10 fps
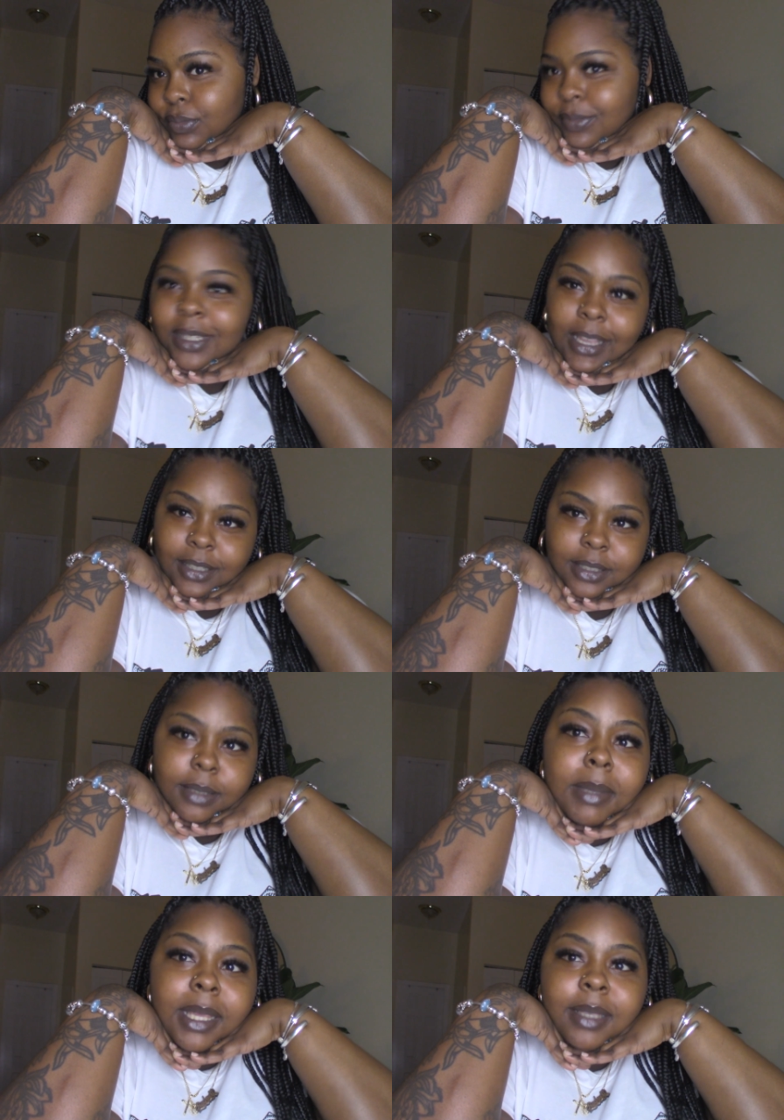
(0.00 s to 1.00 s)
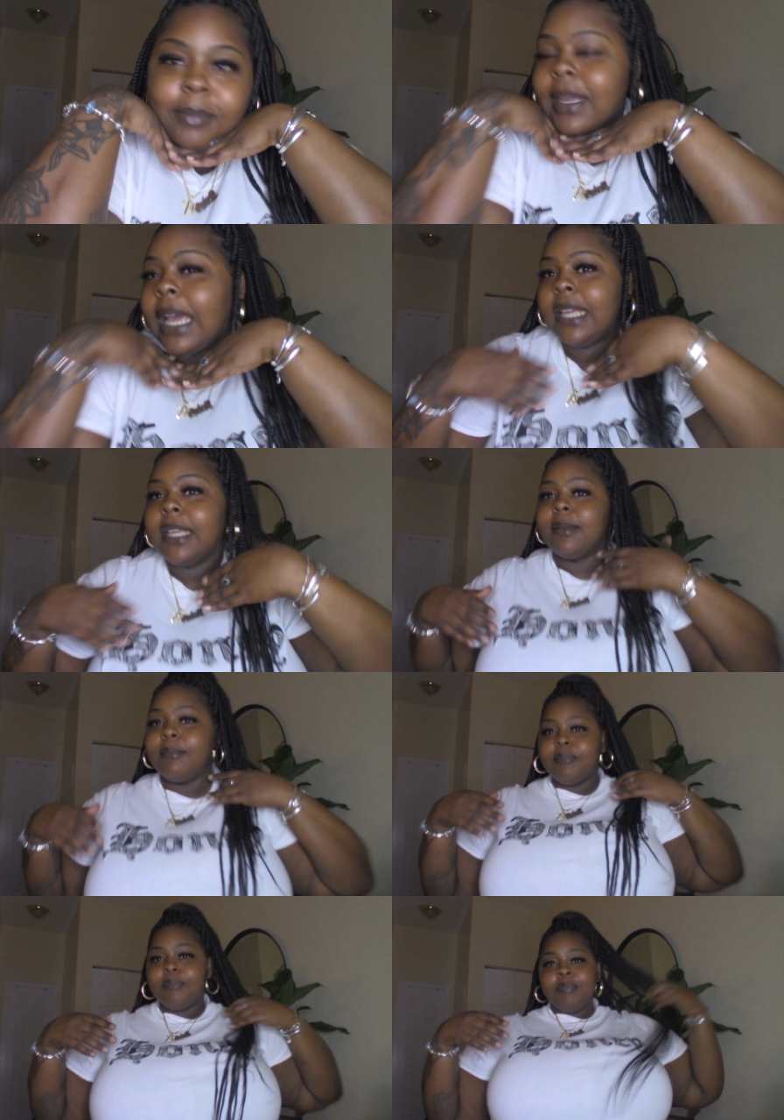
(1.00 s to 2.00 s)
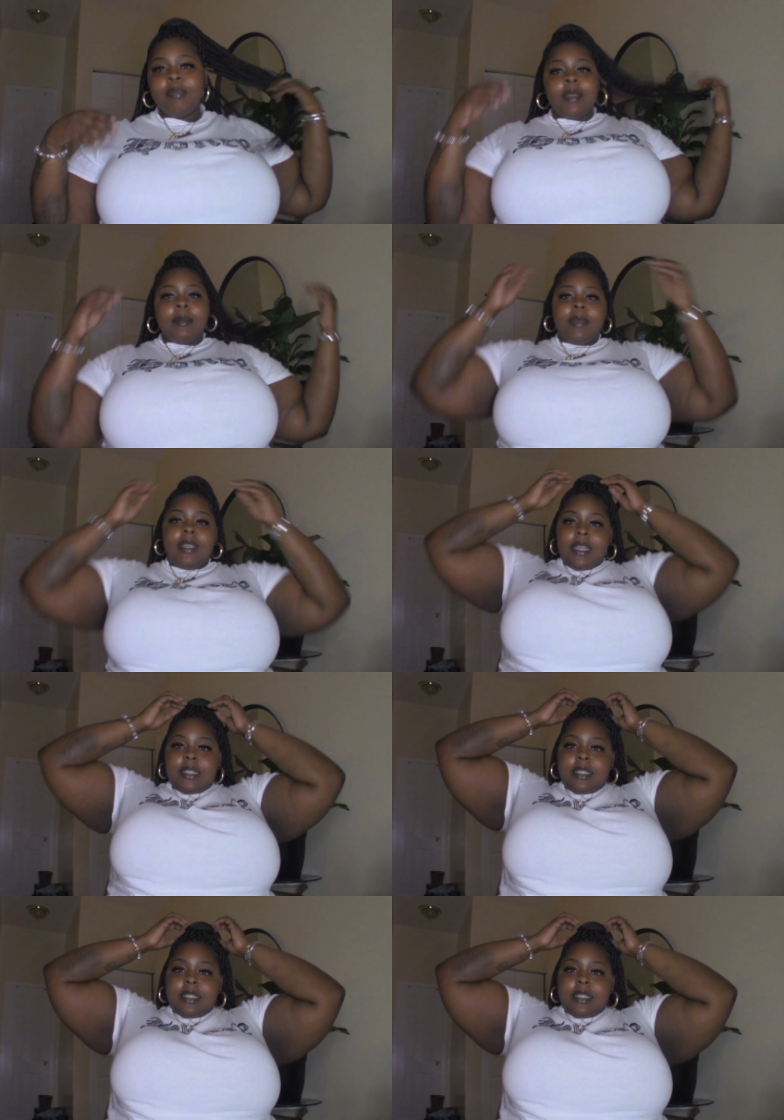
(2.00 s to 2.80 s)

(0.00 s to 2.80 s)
Yes, me, I am. But yes,